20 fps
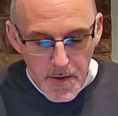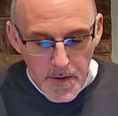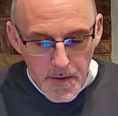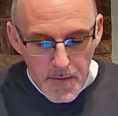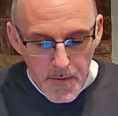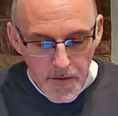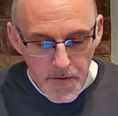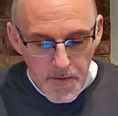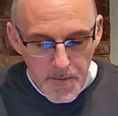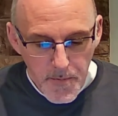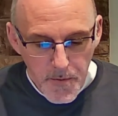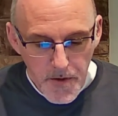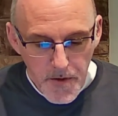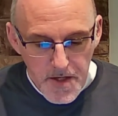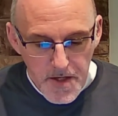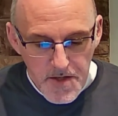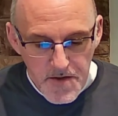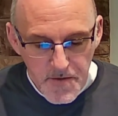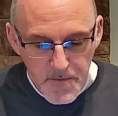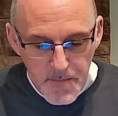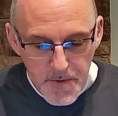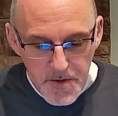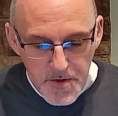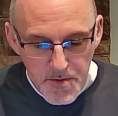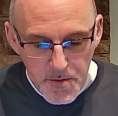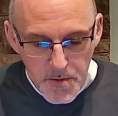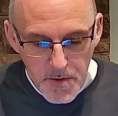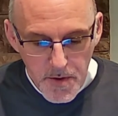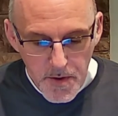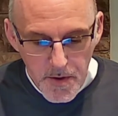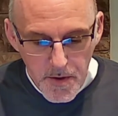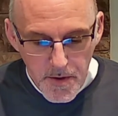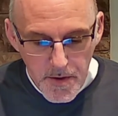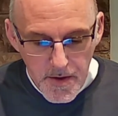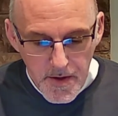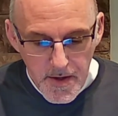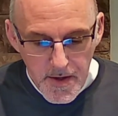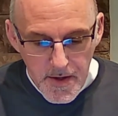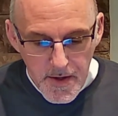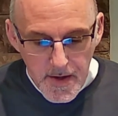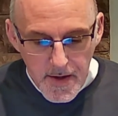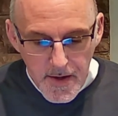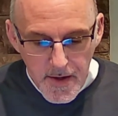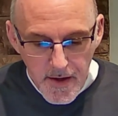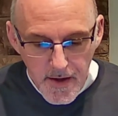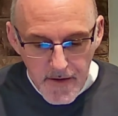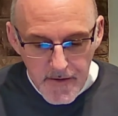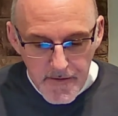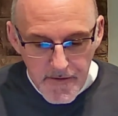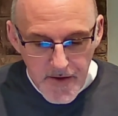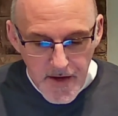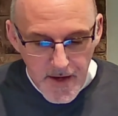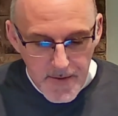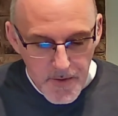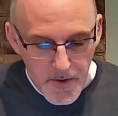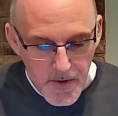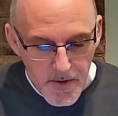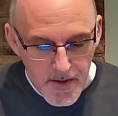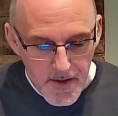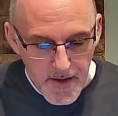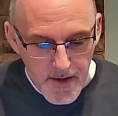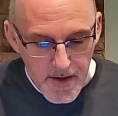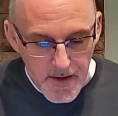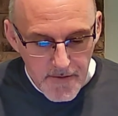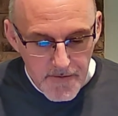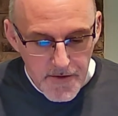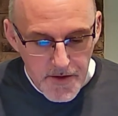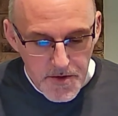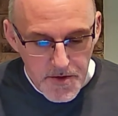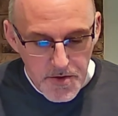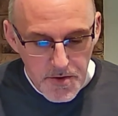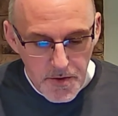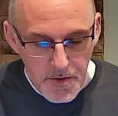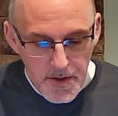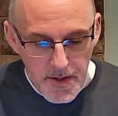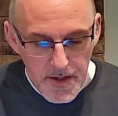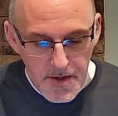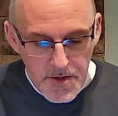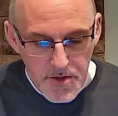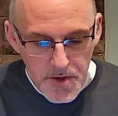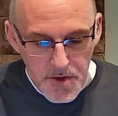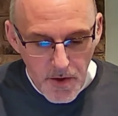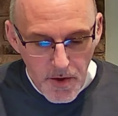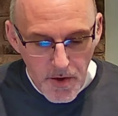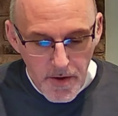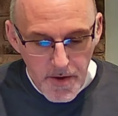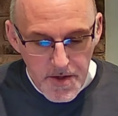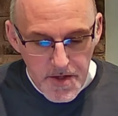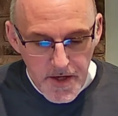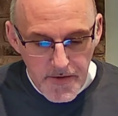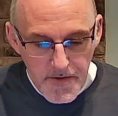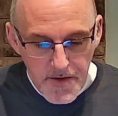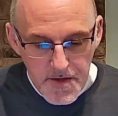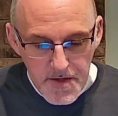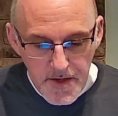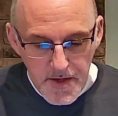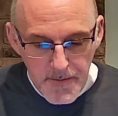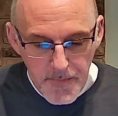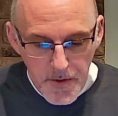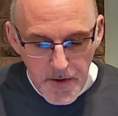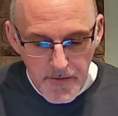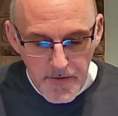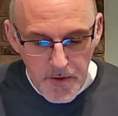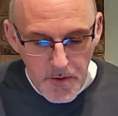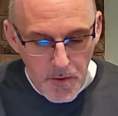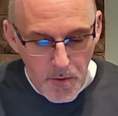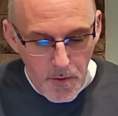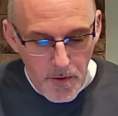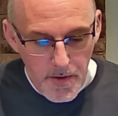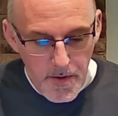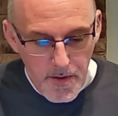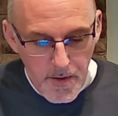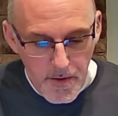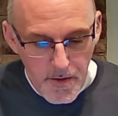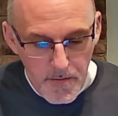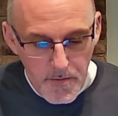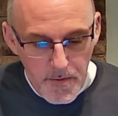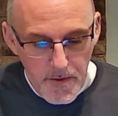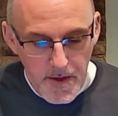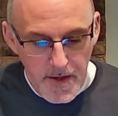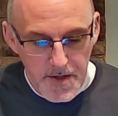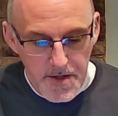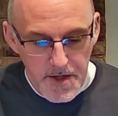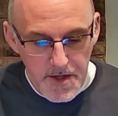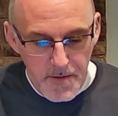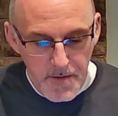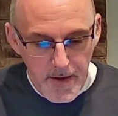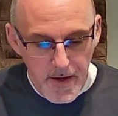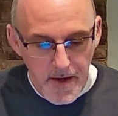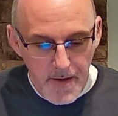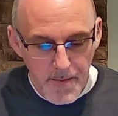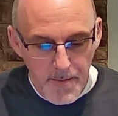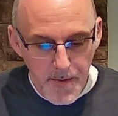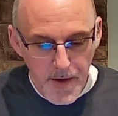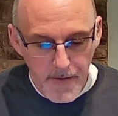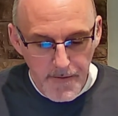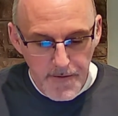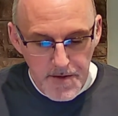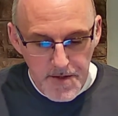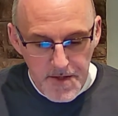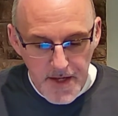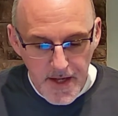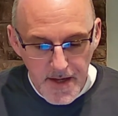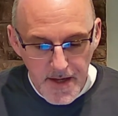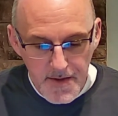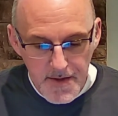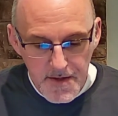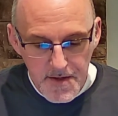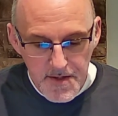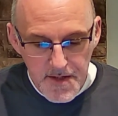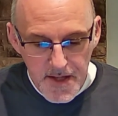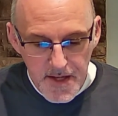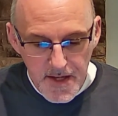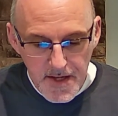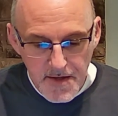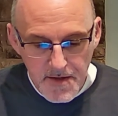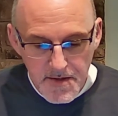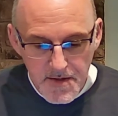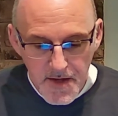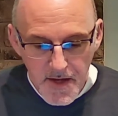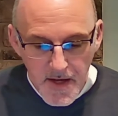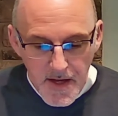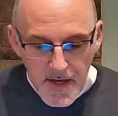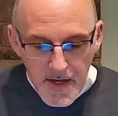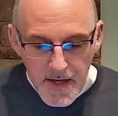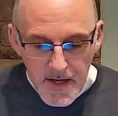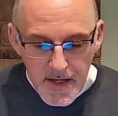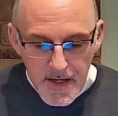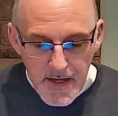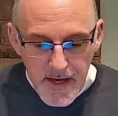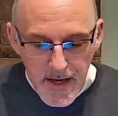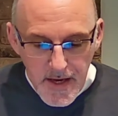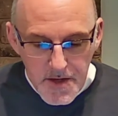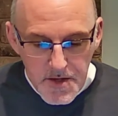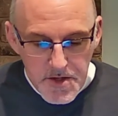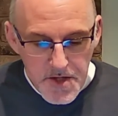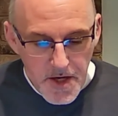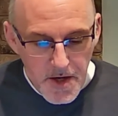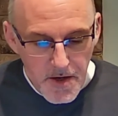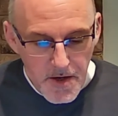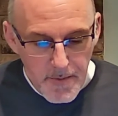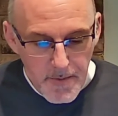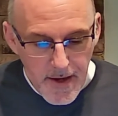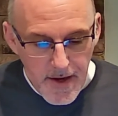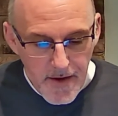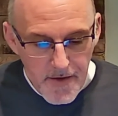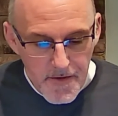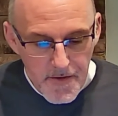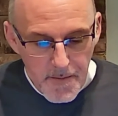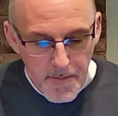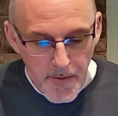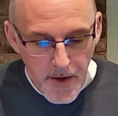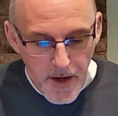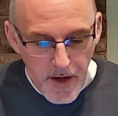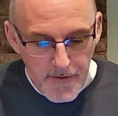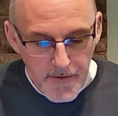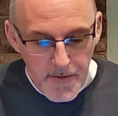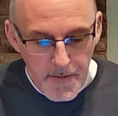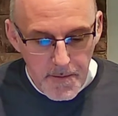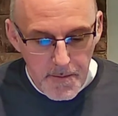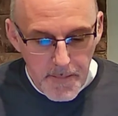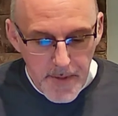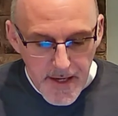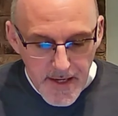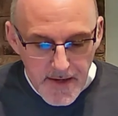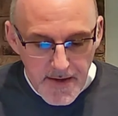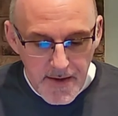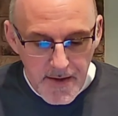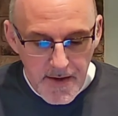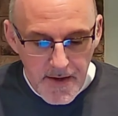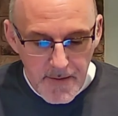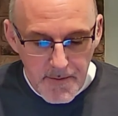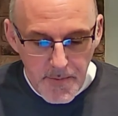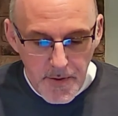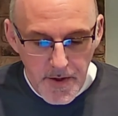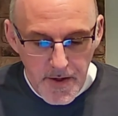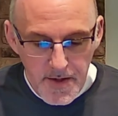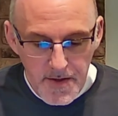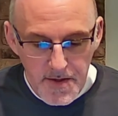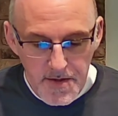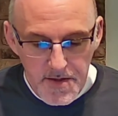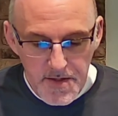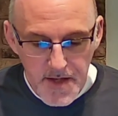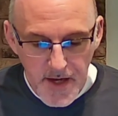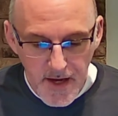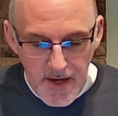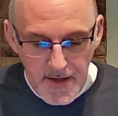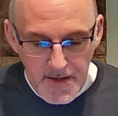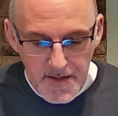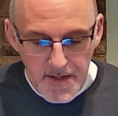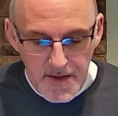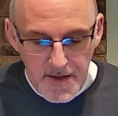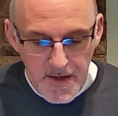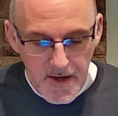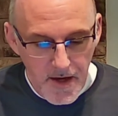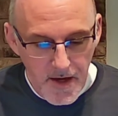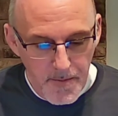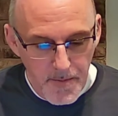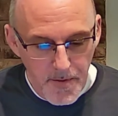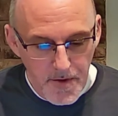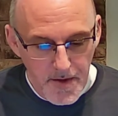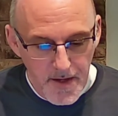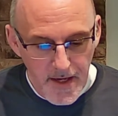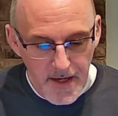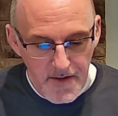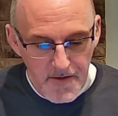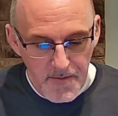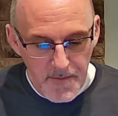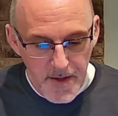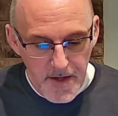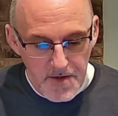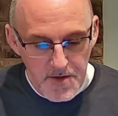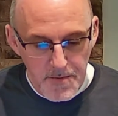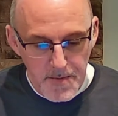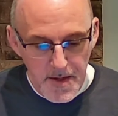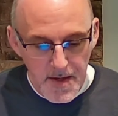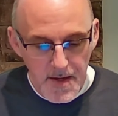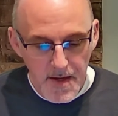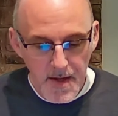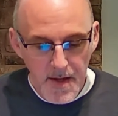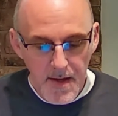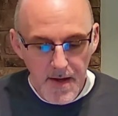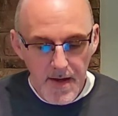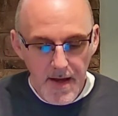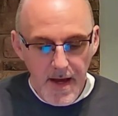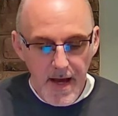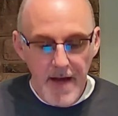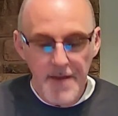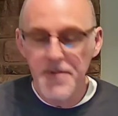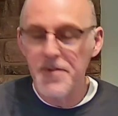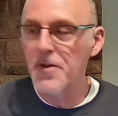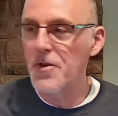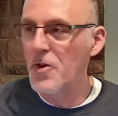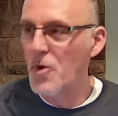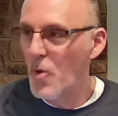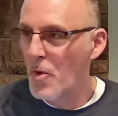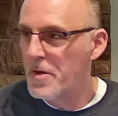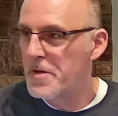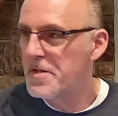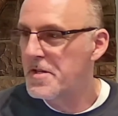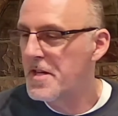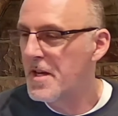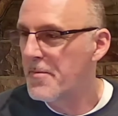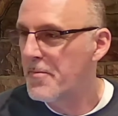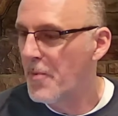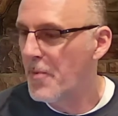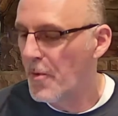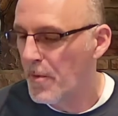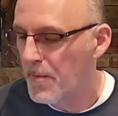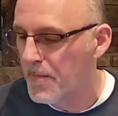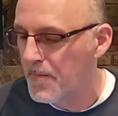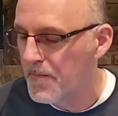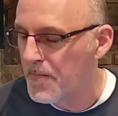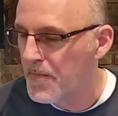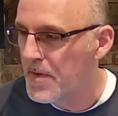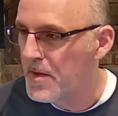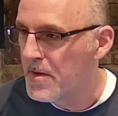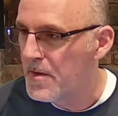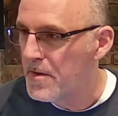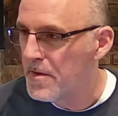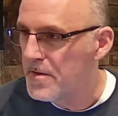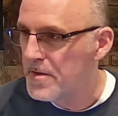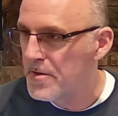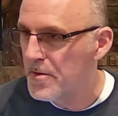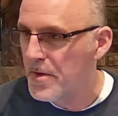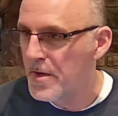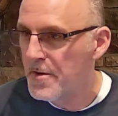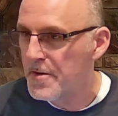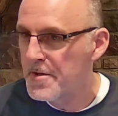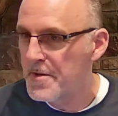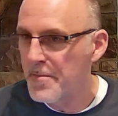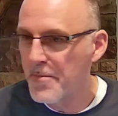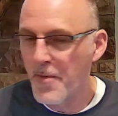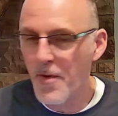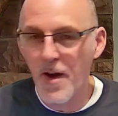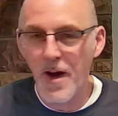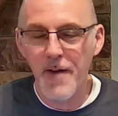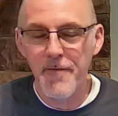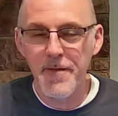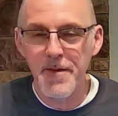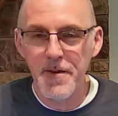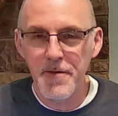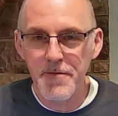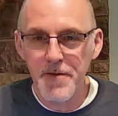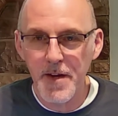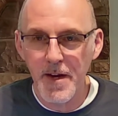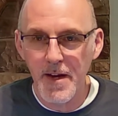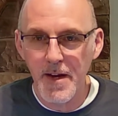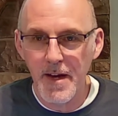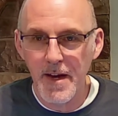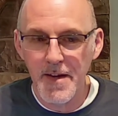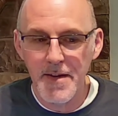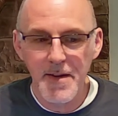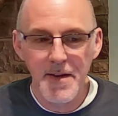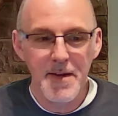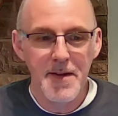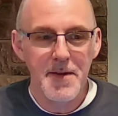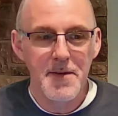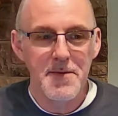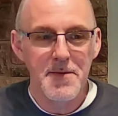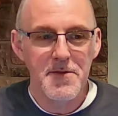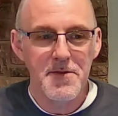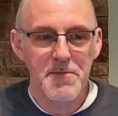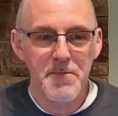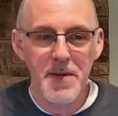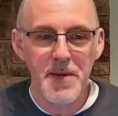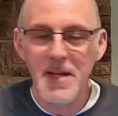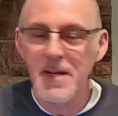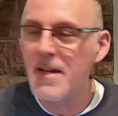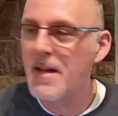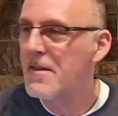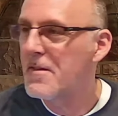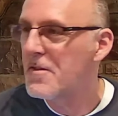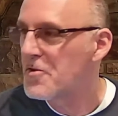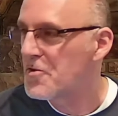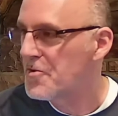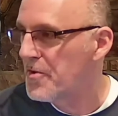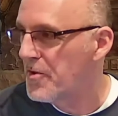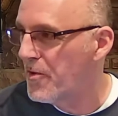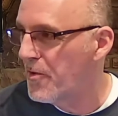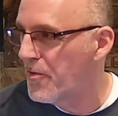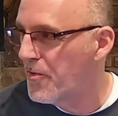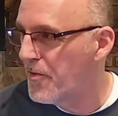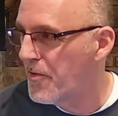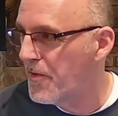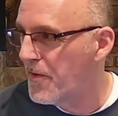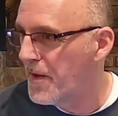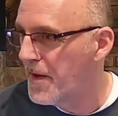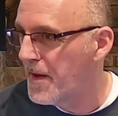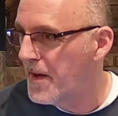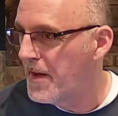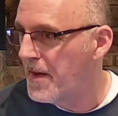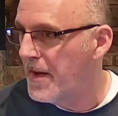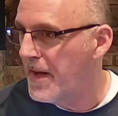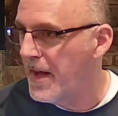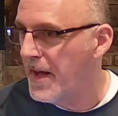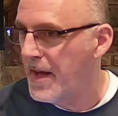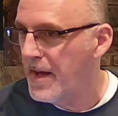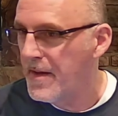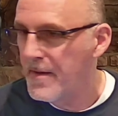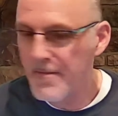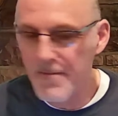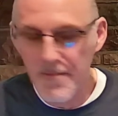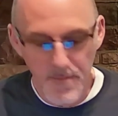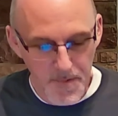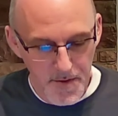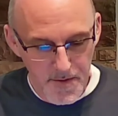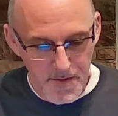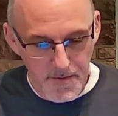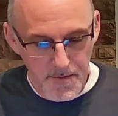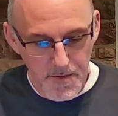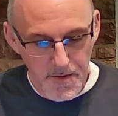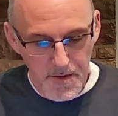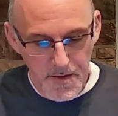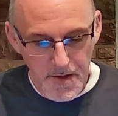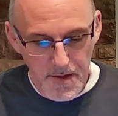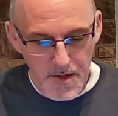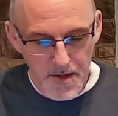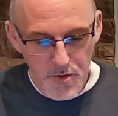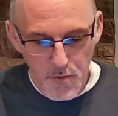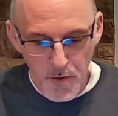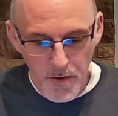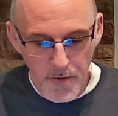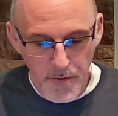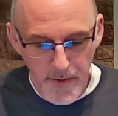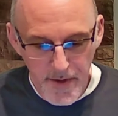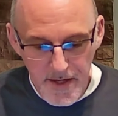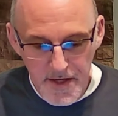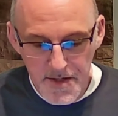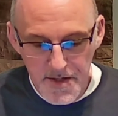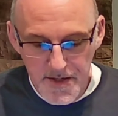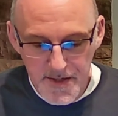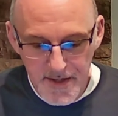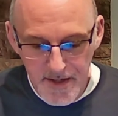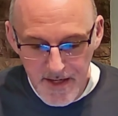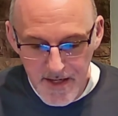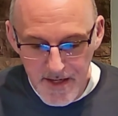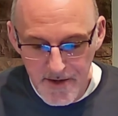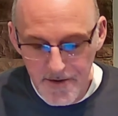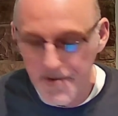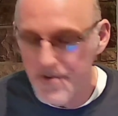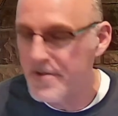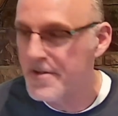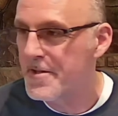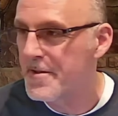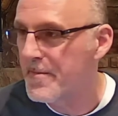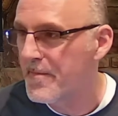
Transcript: When the priest of Pashur heard of Immer, the official in charge of the temple of the Lord, heard Jeremiah prophesying these things, he had Jeremiah the prophet beaten and put in the stocks at the upper gate of Benjamin at the Lord's temple. So here's a prophet of God speaking the truth, and these were religious leaders.